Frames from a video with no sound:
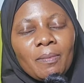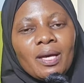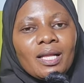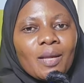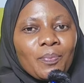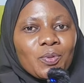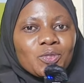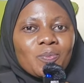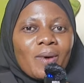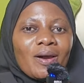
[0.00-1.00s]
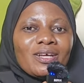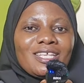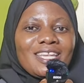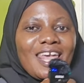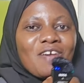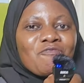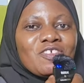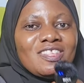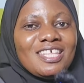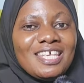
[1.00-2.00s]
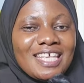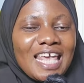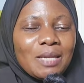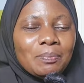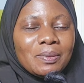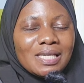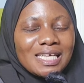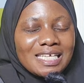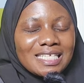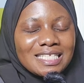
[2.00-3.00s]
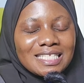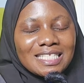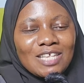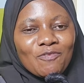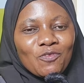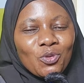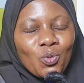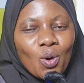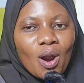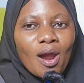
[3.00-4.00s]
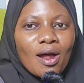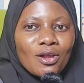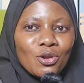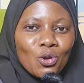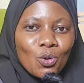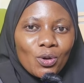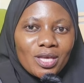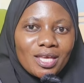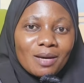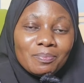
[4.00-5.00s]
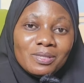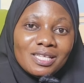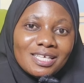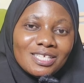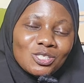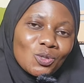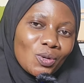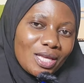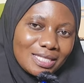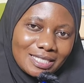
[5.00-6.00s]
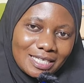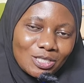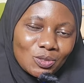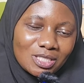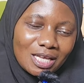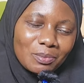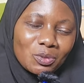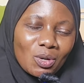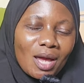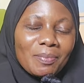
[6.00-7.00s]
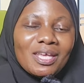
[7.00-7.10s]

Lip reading: May Allah put barak in everything. And please, if you are new here, please don't hesitate to subscribe.